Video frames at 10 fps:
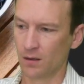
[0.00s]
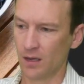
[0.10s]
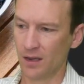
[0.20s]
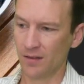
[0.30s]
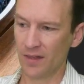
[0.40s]

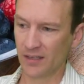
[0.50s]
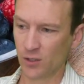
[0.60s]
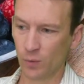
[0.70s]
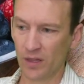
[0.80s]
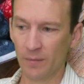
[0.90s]
And
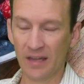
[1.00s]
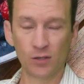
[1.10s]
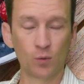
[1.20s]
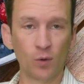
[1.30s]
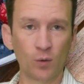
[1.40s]
that's the way that
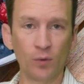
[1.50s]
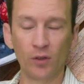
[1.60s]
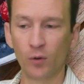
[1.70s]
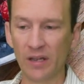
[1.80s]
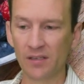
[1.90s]
masks work
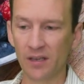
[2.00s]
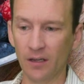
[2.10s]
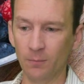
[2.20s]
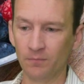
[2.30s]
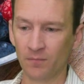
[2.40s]
with
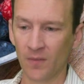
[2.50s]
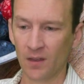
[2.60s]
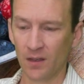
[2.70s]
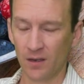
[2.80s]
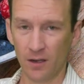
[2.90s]
grayscale.
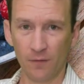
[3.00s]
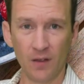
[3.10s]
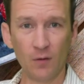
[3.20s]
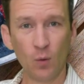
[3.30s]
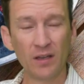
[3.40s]
Now, if
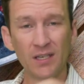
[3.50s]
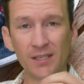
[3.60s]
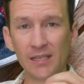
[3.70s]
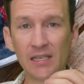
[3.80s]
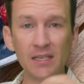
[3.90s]
you ever want
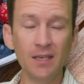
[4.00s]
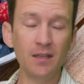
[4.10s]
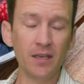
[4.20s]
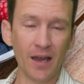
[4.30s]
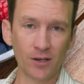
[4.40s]
to
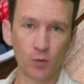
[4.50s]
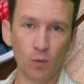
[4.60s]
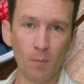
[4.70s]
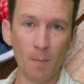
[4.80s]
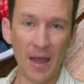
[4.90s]
see the
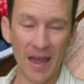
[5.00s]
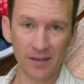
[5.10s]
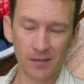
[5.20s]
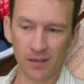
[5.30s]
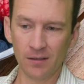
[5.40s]
actual
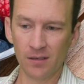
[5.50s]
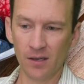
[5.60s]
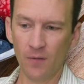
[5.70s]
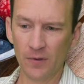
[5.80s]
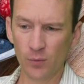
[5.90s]
mask
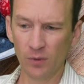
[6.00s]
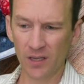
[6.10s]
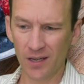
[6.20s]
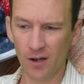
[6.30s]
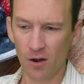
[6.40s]
itself, it's
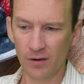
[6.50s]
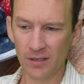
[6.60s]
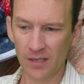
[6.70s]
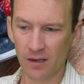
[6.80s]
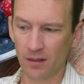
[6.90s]
really kind of hard
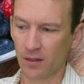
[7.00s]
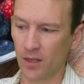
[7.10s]
inside of the